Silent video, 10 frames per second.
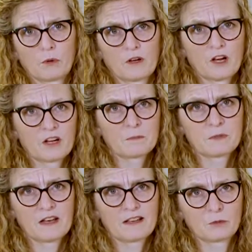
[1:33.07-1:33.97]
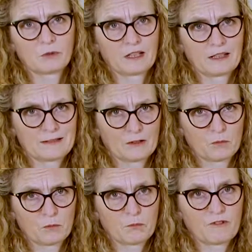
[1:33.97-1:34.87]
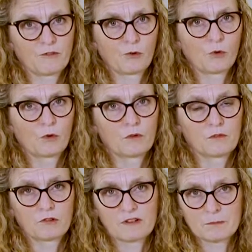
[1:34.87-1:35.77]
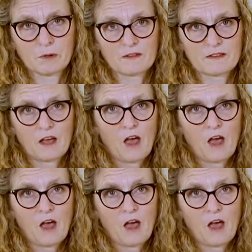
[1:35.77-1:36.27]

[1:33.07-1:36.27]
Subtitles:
a nice potato and leek soup, before Christmas.